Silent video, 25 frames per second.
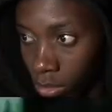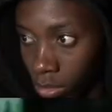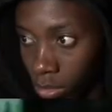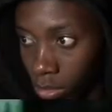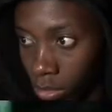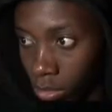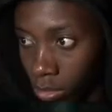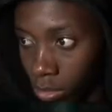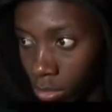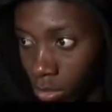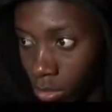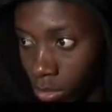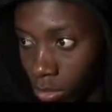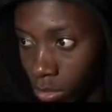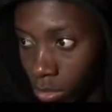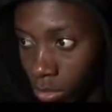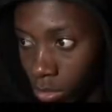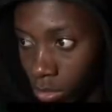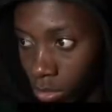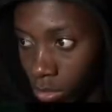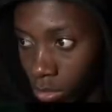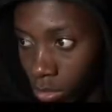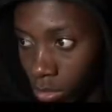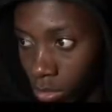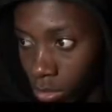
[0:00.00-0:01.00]

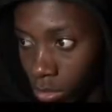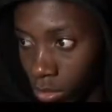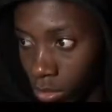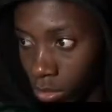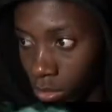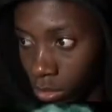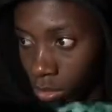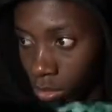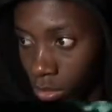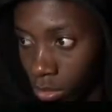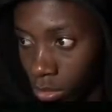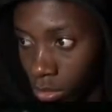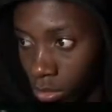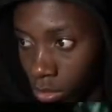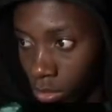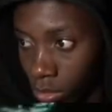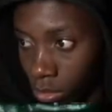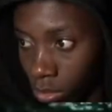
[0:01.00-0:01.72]
No one is speaking in this clip.